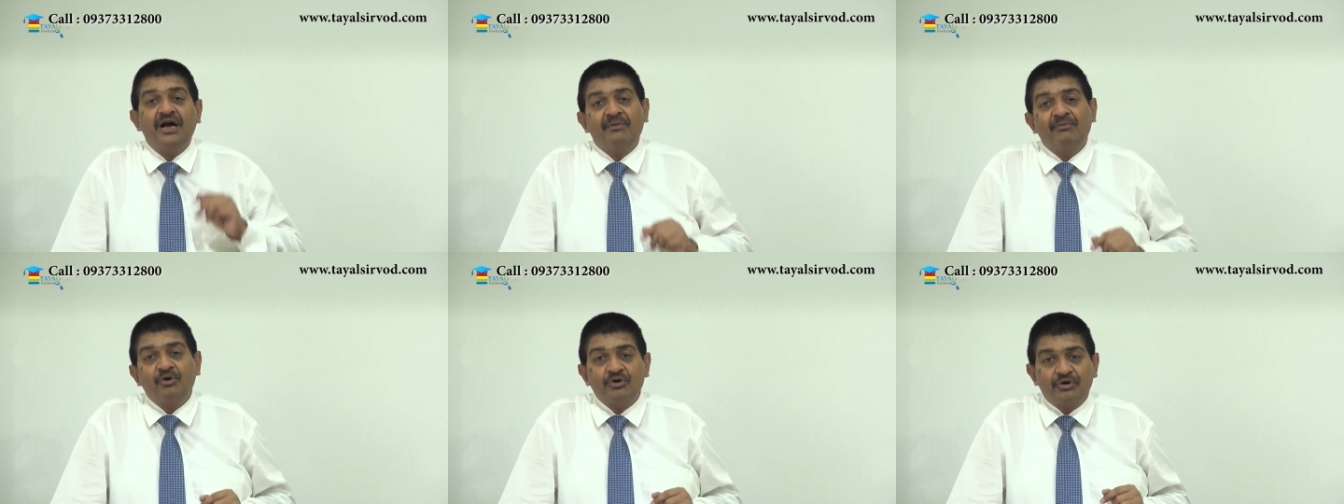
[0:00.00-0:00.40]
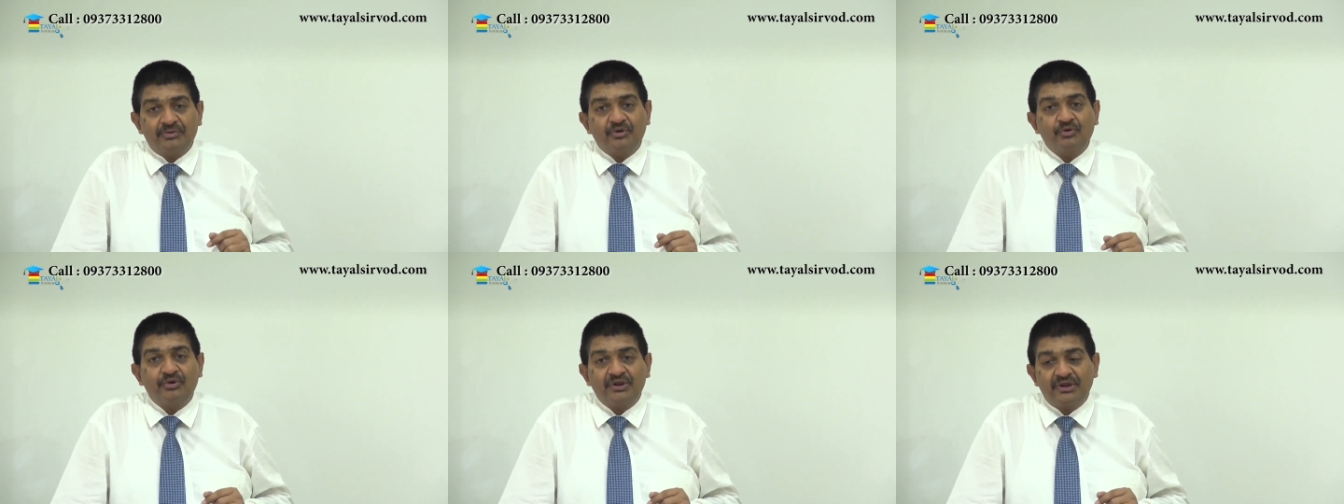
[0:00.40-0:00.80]
amount
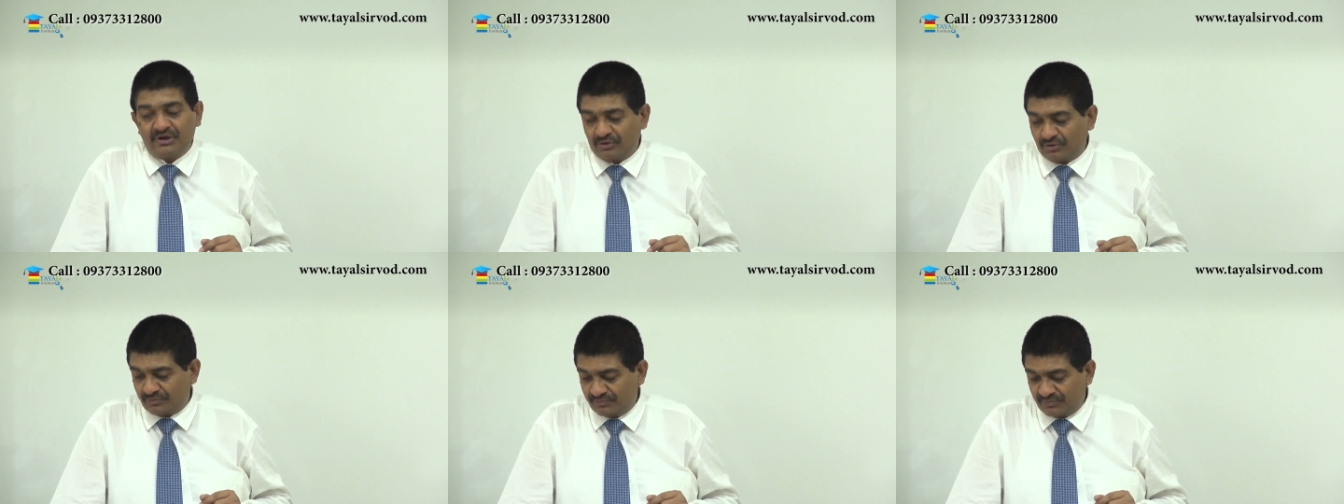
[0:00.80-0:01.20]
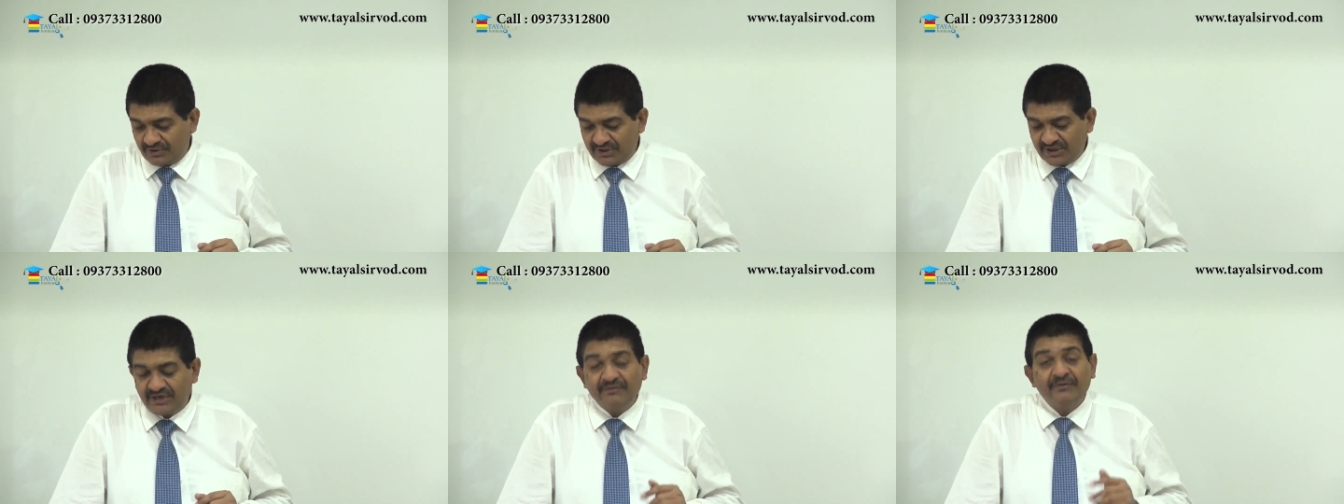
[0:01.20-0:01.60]
of duty thereon
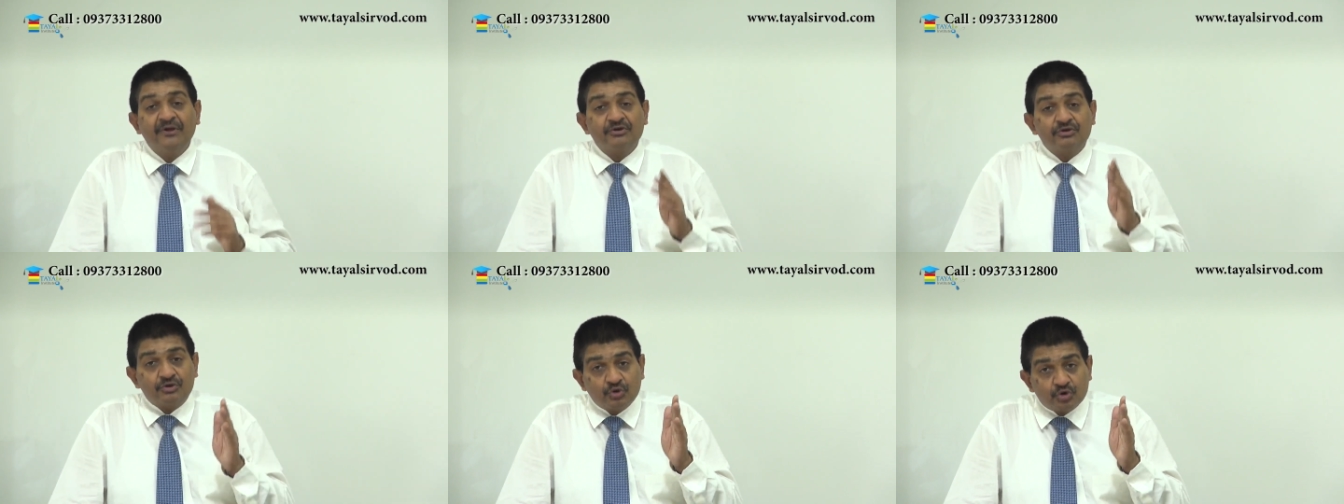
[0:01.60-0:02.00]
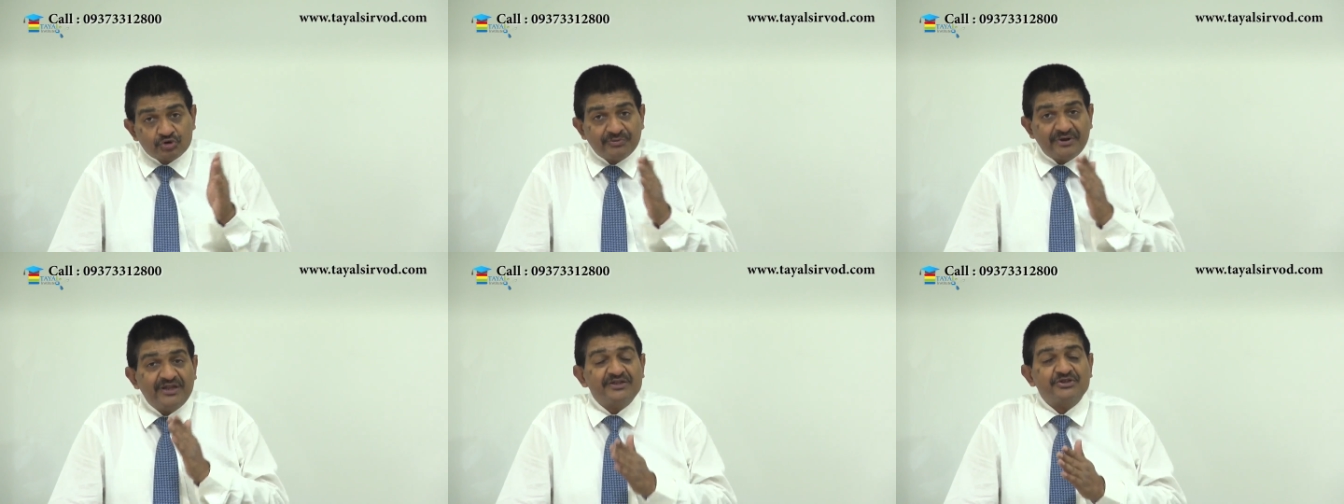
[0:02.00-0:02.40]
right so
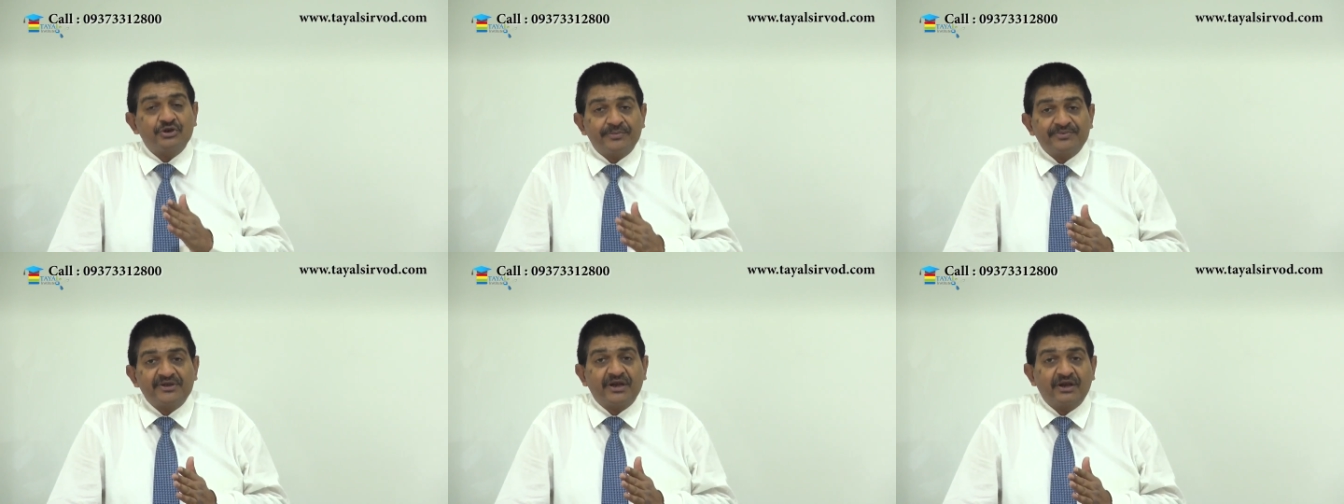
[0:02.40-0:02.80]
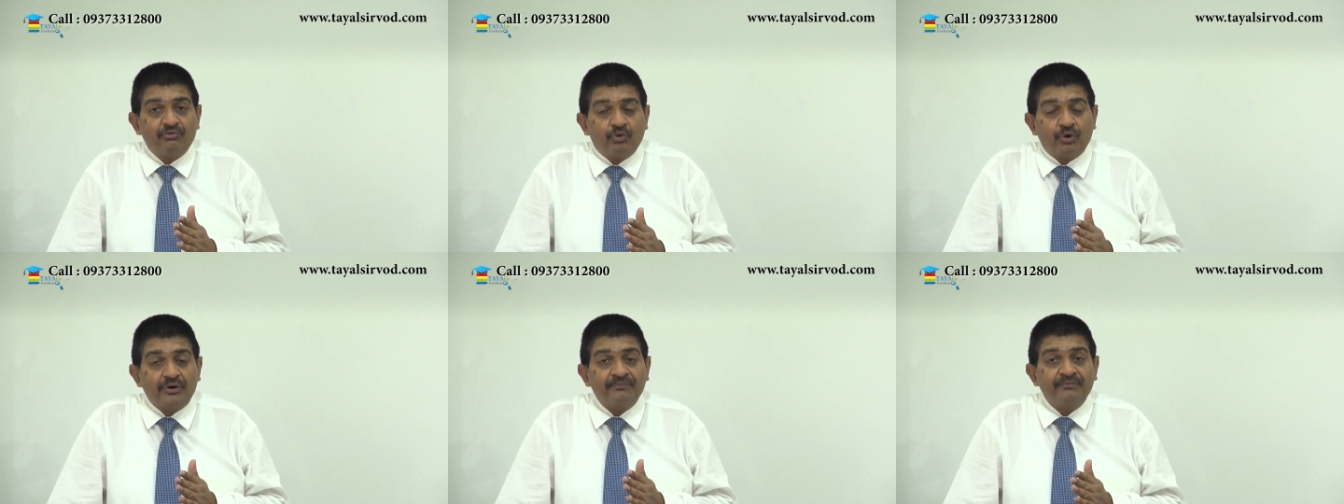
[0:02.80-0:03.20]
those many steps are
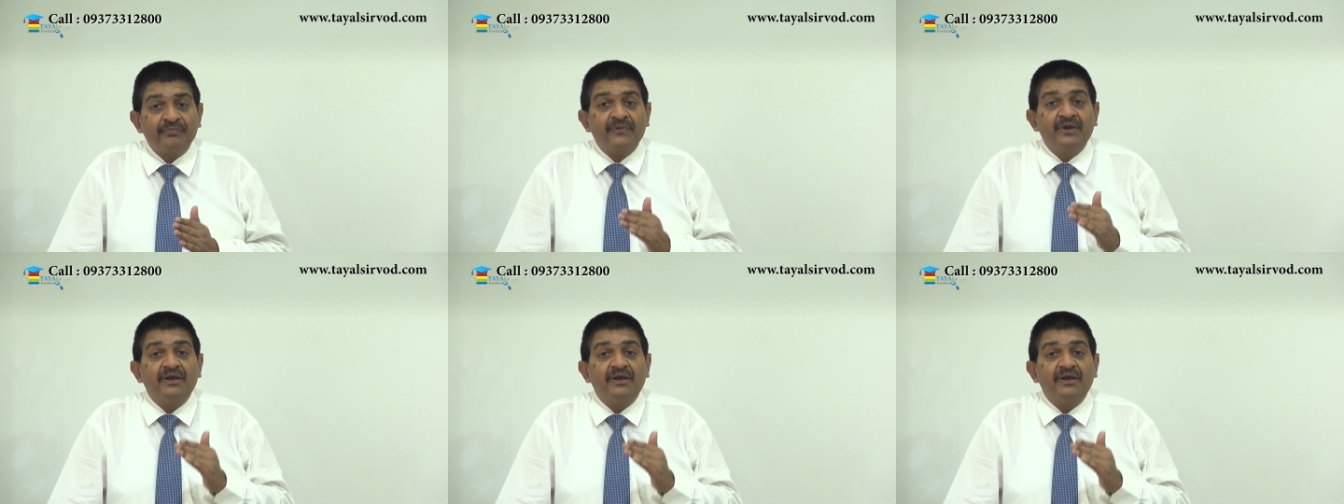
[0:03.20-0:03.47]
involved